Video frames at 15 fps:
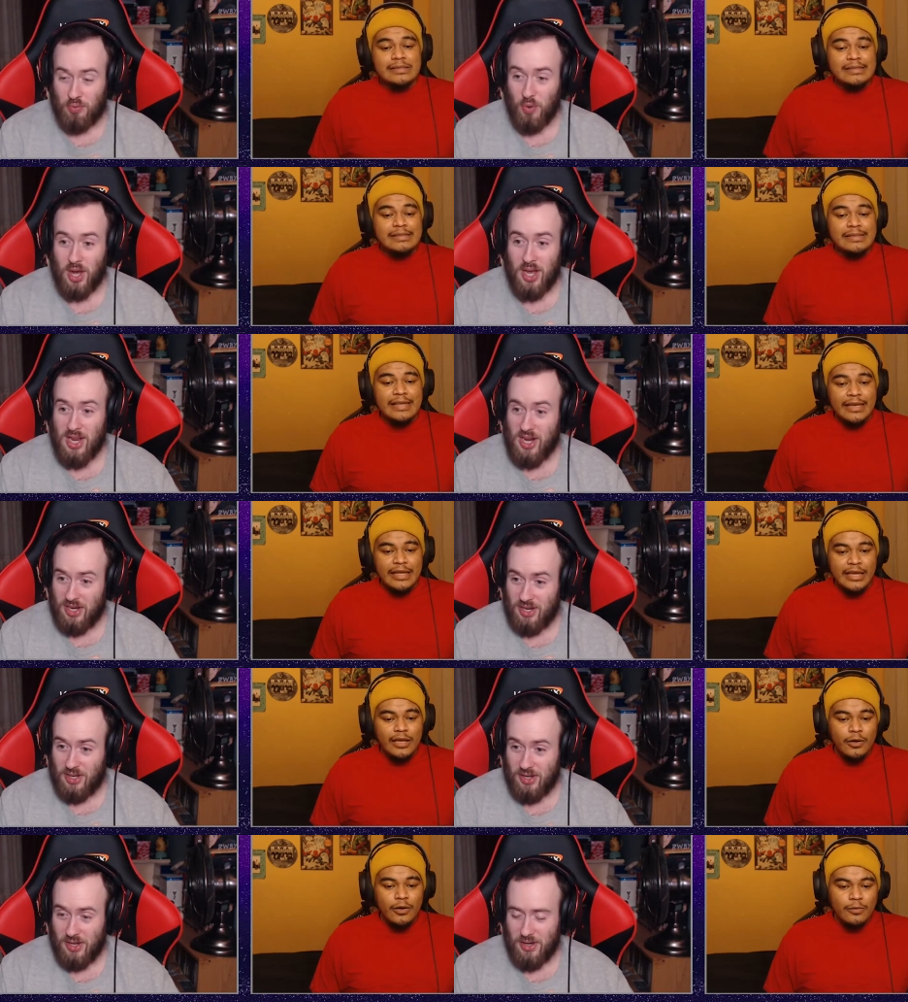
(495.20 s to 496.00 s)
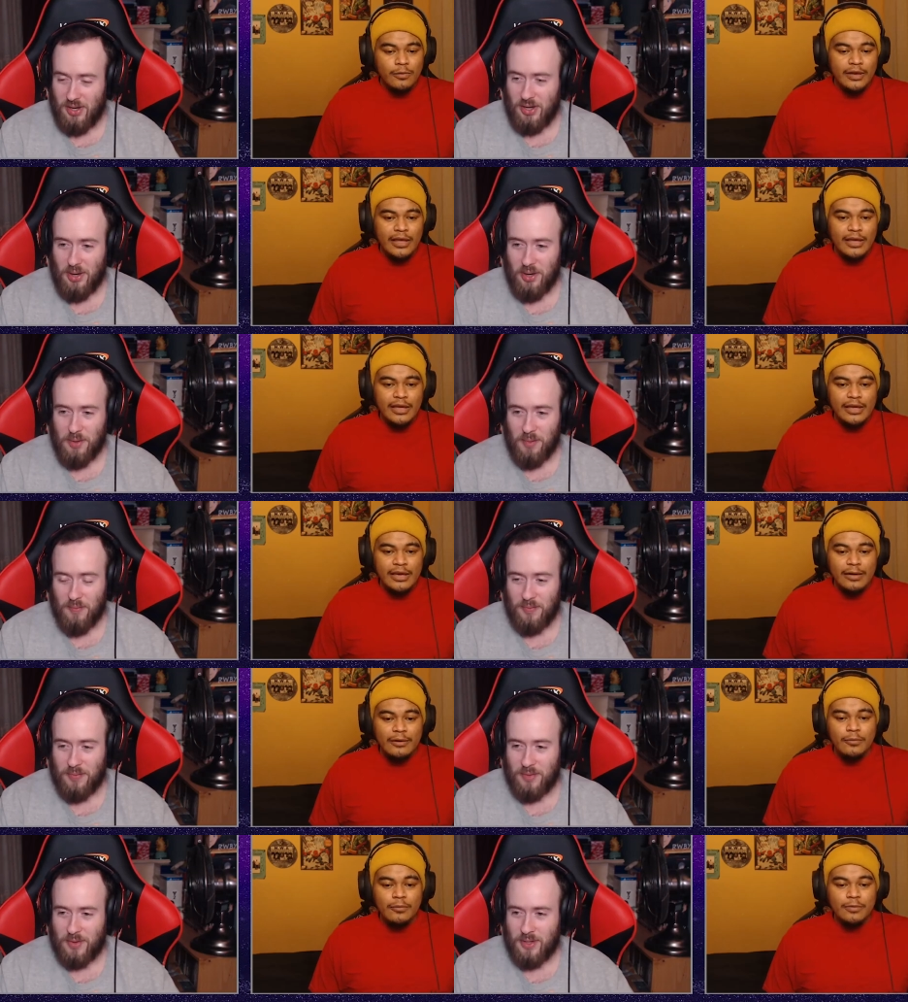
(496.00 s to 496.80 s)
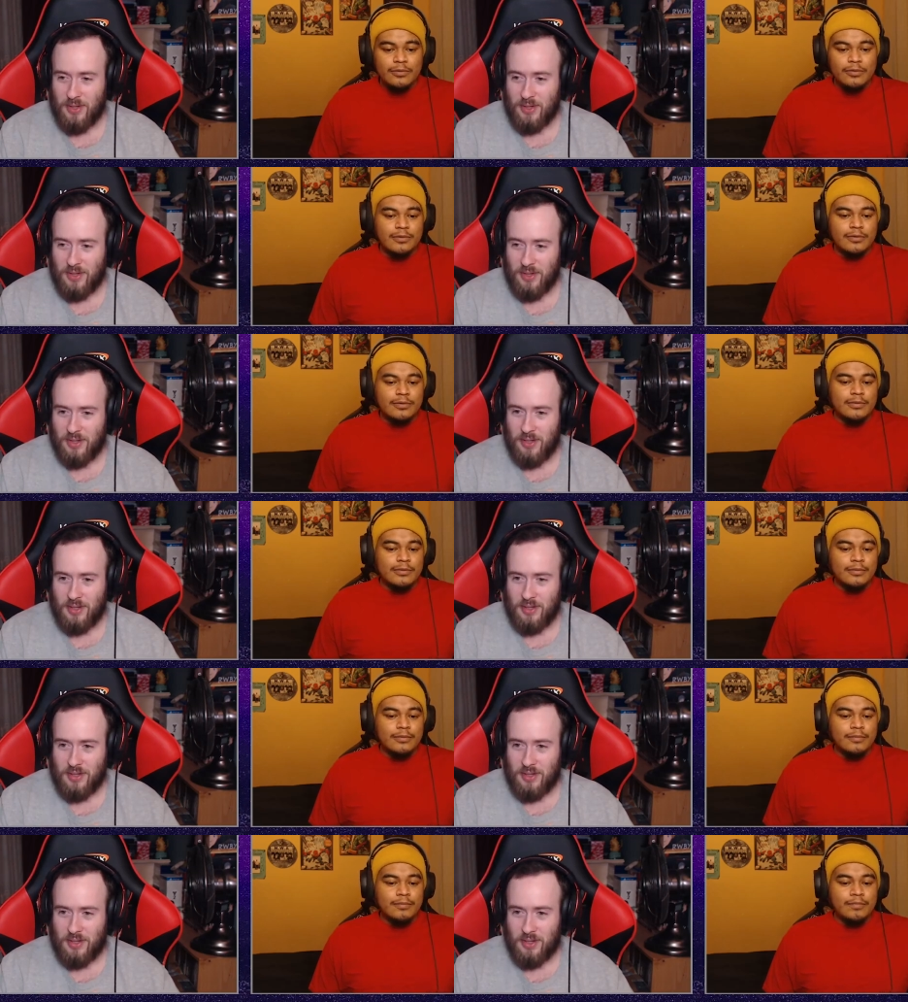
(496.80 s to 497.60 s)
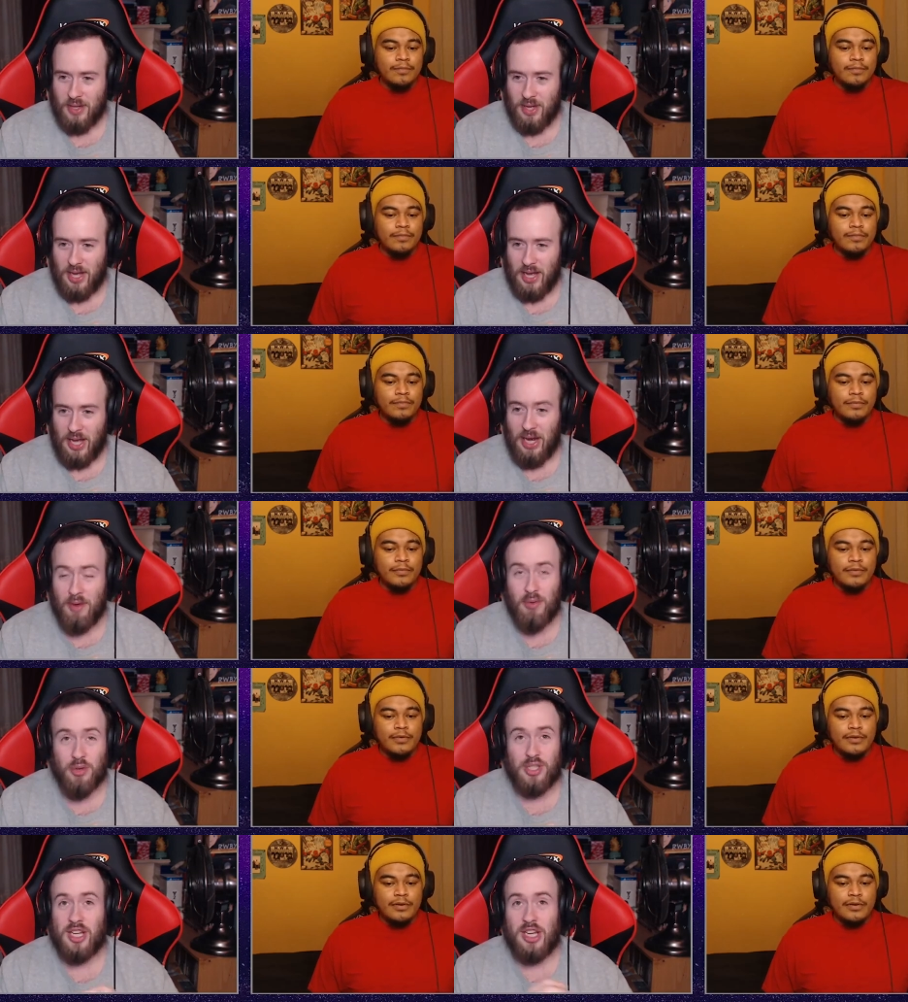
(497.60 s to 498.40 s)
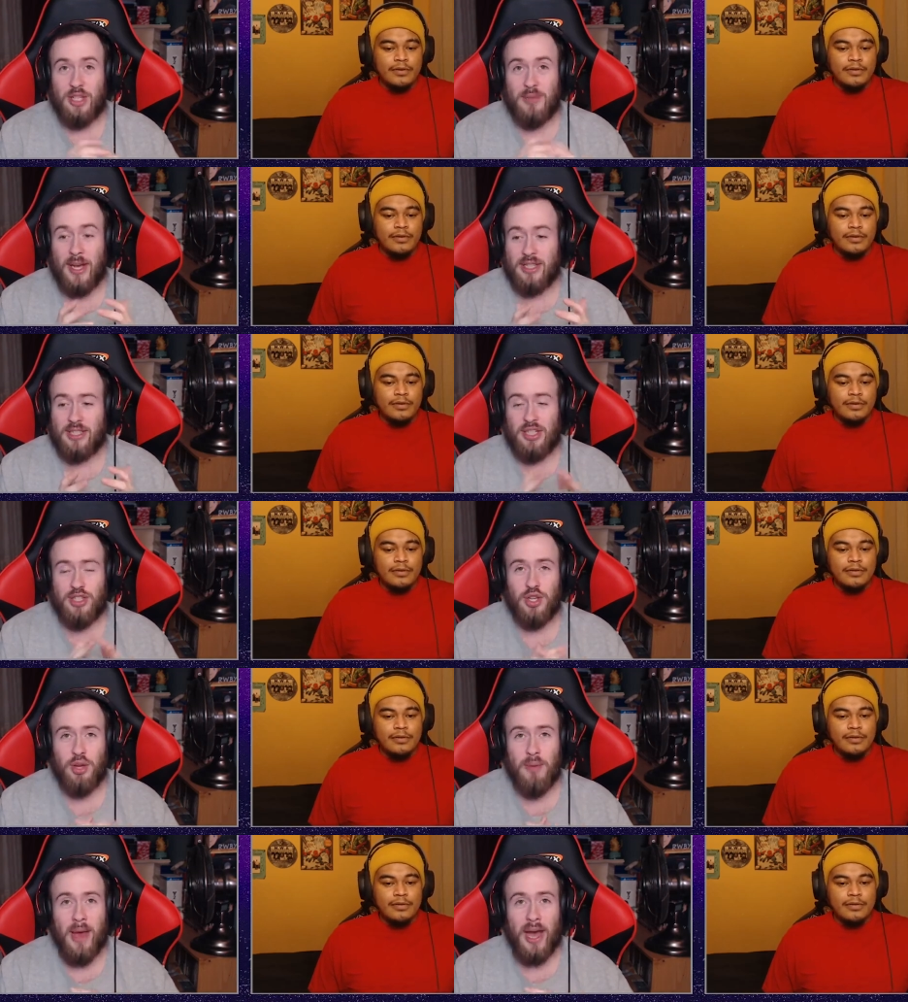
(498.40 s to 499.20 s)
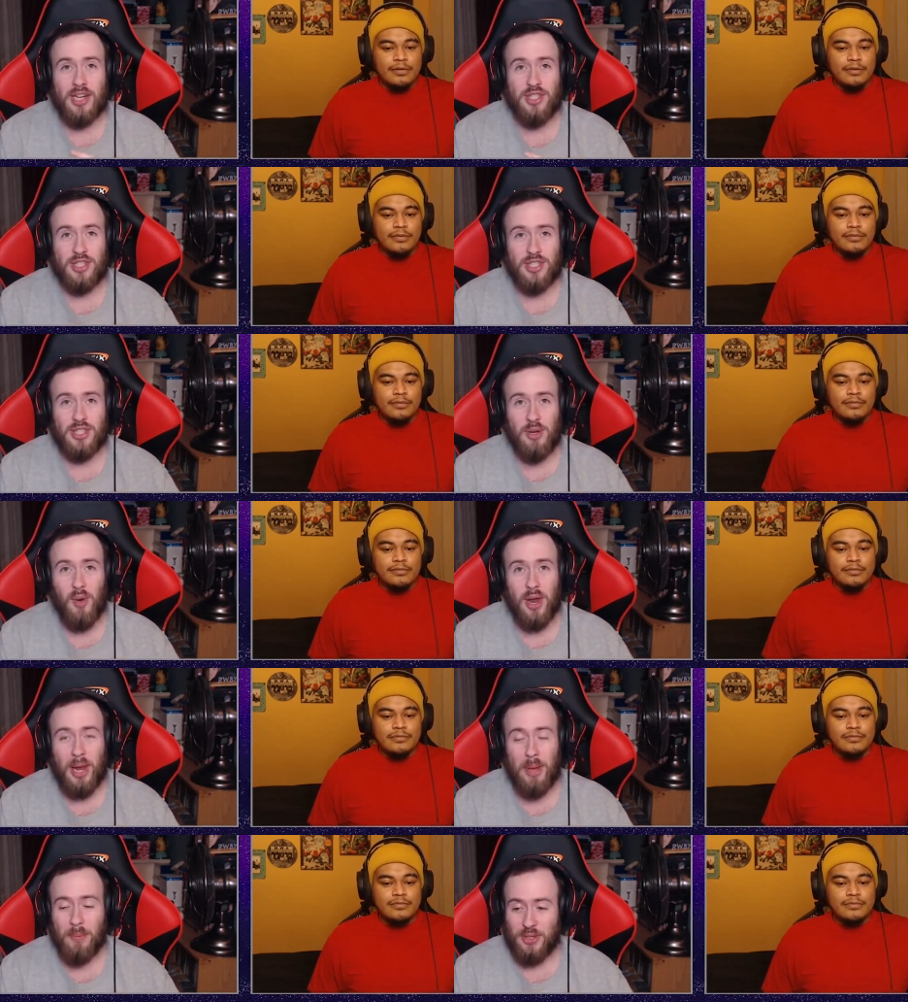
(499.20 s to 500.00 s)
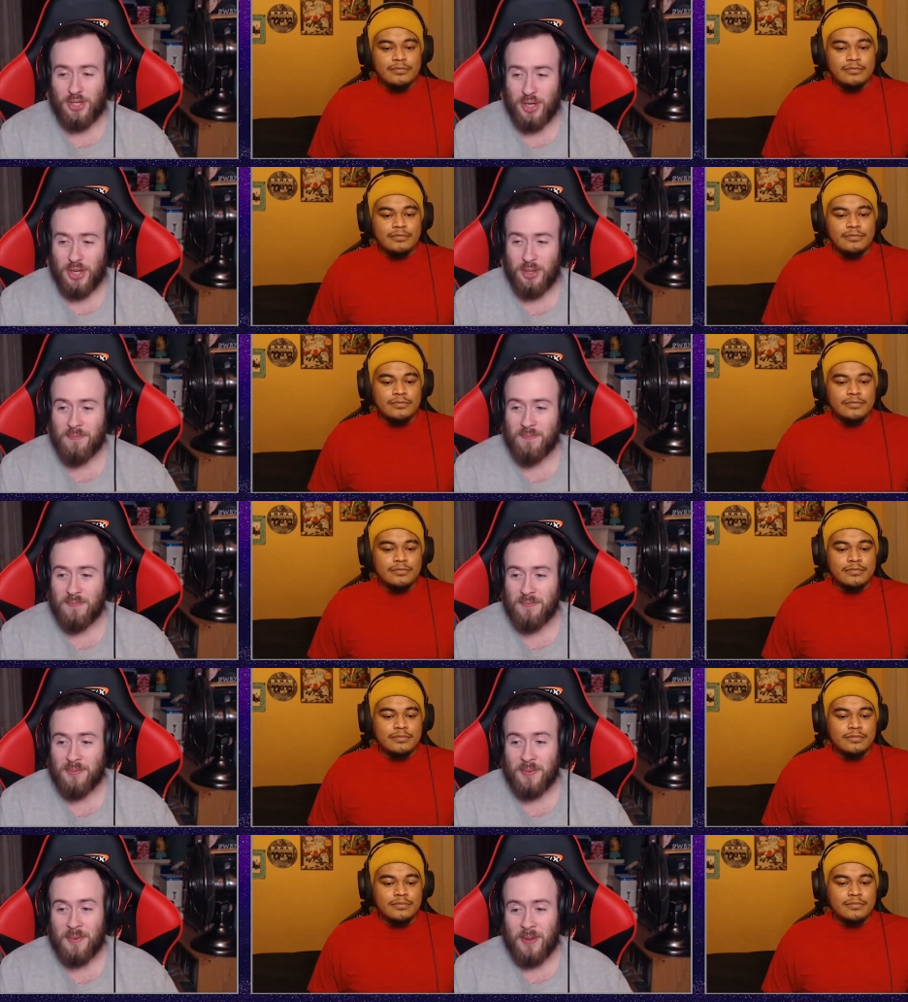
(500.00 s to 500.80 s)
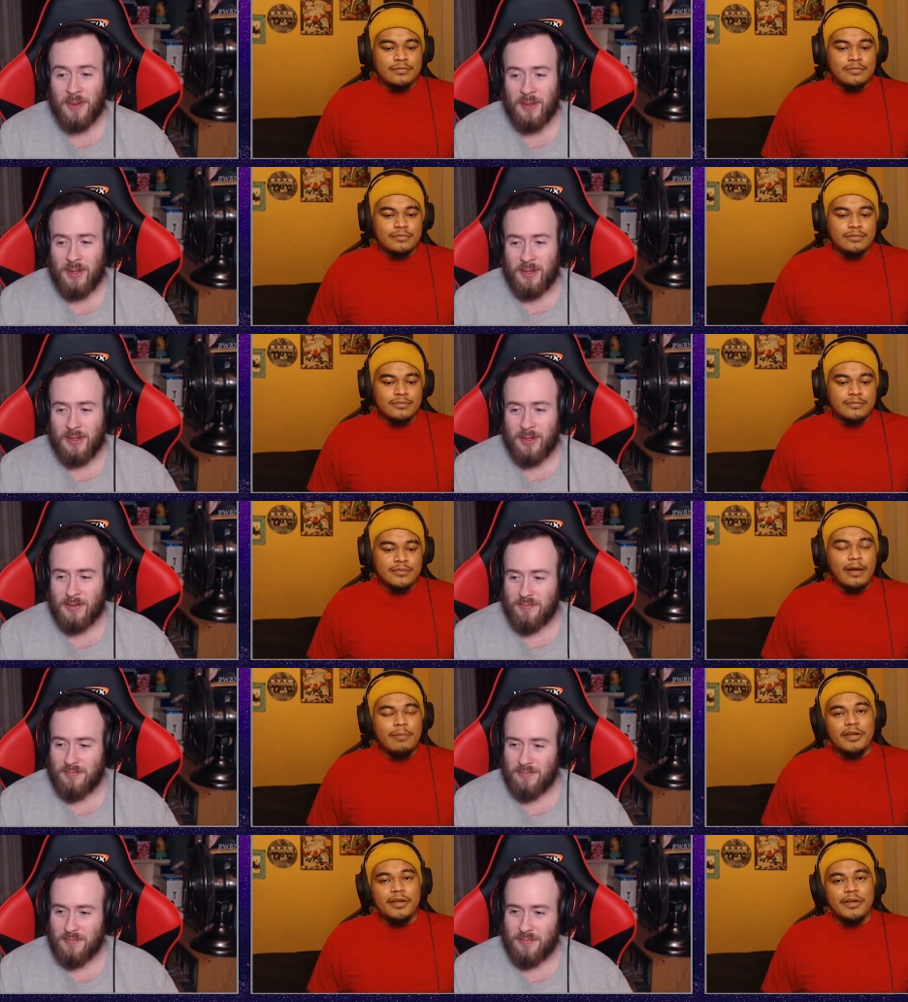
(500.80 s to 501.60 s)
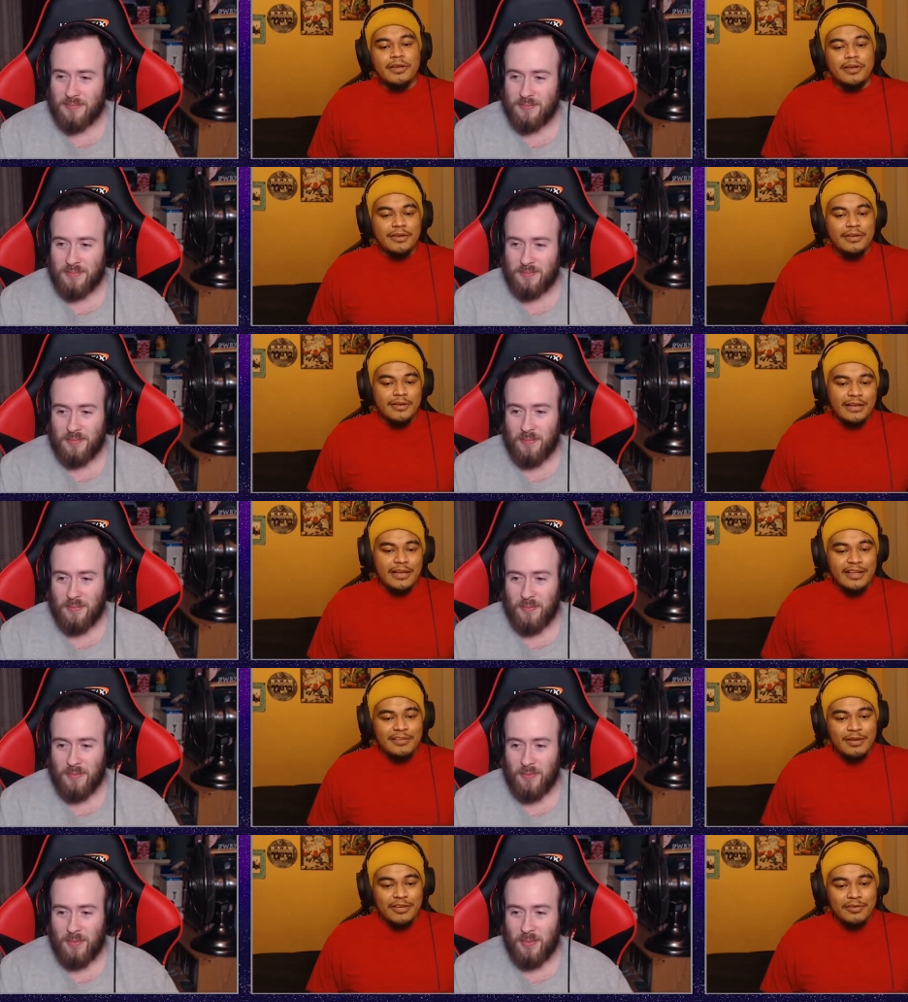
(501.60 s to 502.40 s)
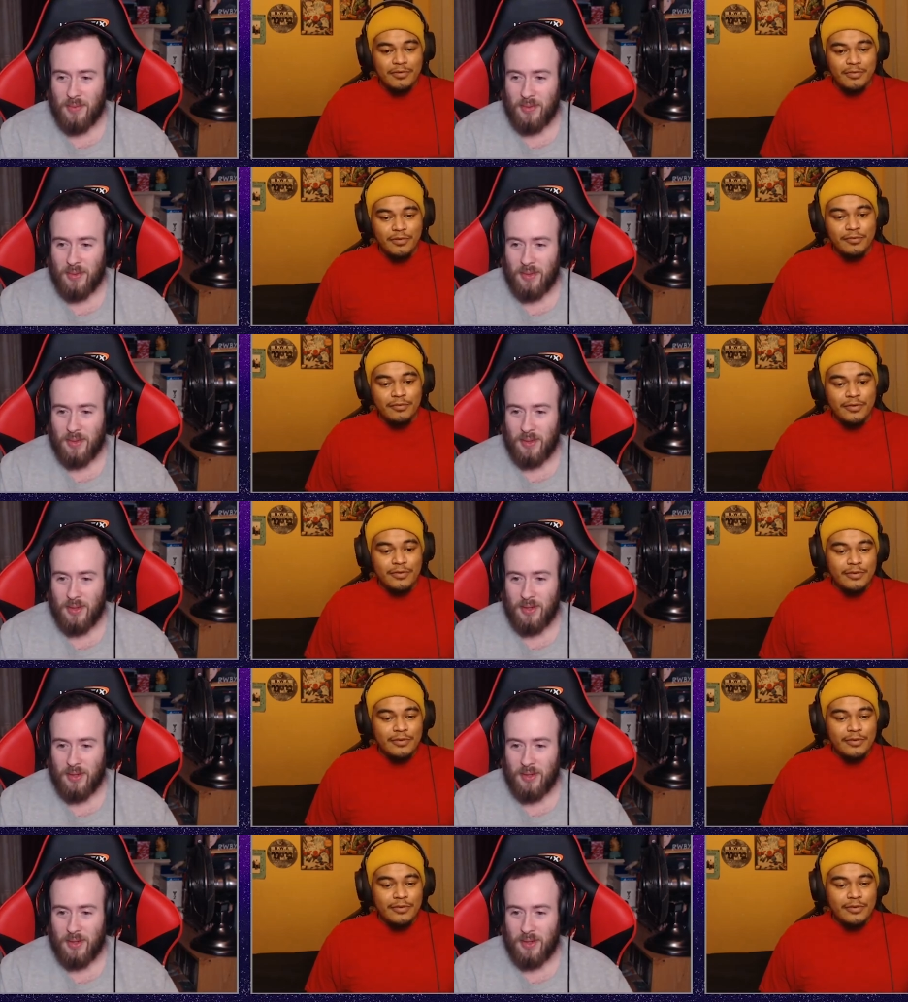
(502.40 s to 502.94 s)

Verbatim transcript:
Speaker 1: what? Letting it all hang out. I wasn't expecting two matches in one episode.
Speaker 2: I mean, the last match was over.